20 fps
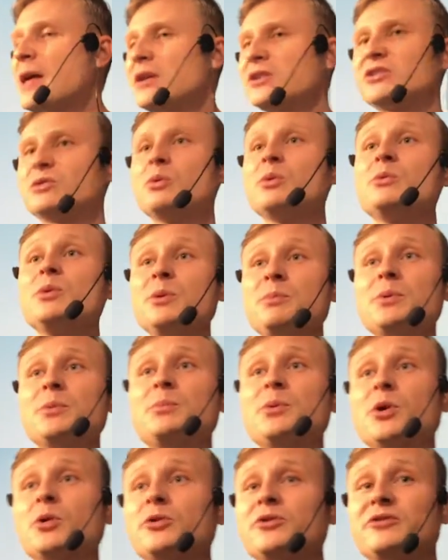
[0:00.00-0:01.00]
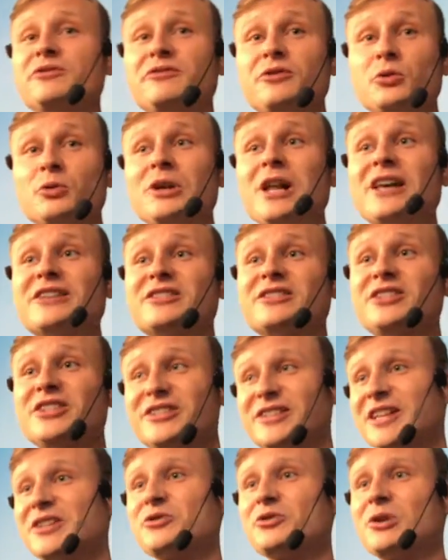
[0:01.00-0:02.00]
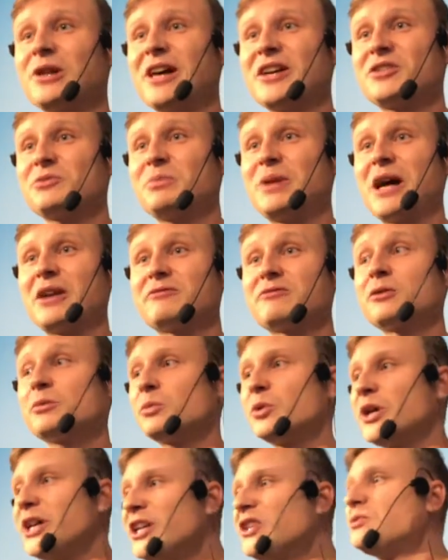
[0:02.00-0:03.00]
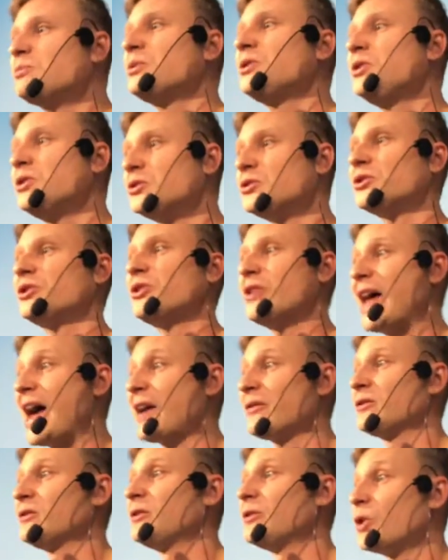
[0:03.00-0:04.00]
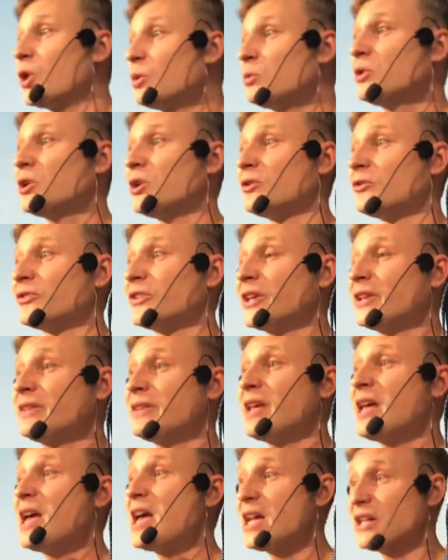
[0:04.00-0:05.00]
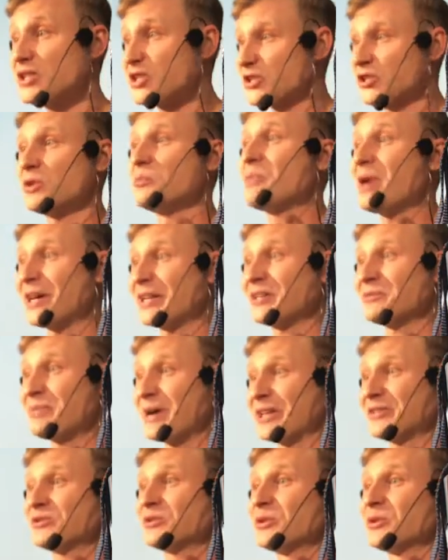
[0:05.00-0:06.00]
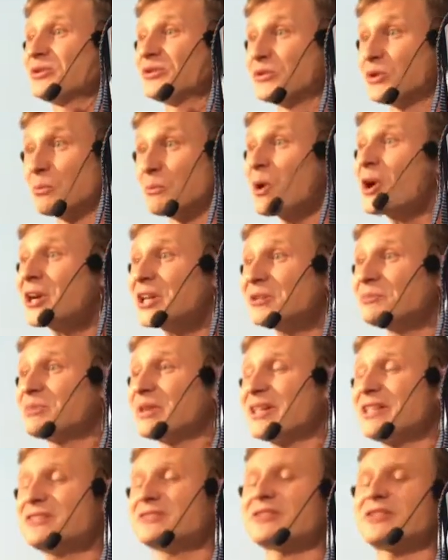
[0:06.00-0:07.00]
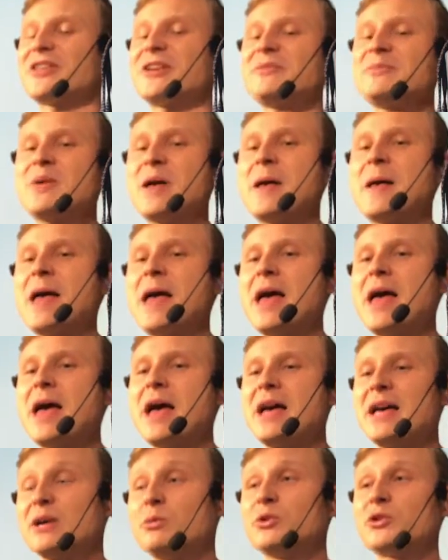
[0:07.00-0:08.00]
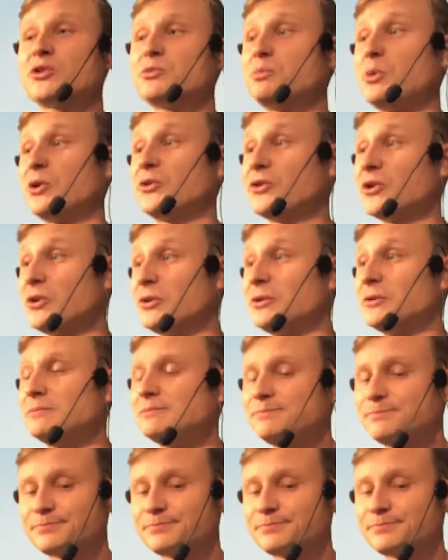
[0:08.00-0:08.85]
So when we proposed Foodla as a decentralized platform where each producer can handle their own content and just combine it back to a marketplace for them, it was spot on.